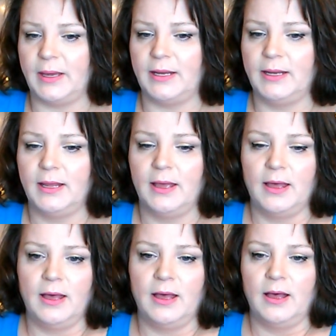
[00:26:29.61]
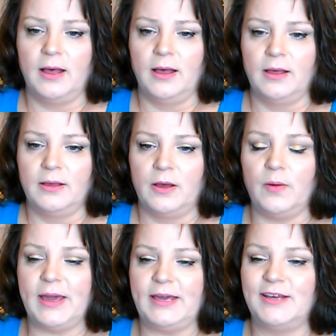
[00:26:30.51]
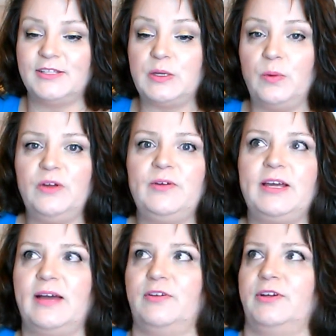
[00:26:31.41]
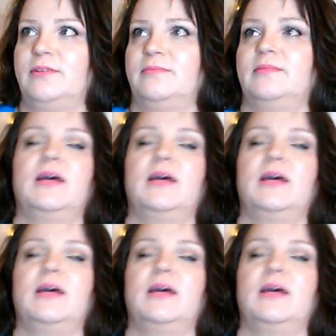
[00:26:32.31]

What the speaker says: But okay, so what have we covered?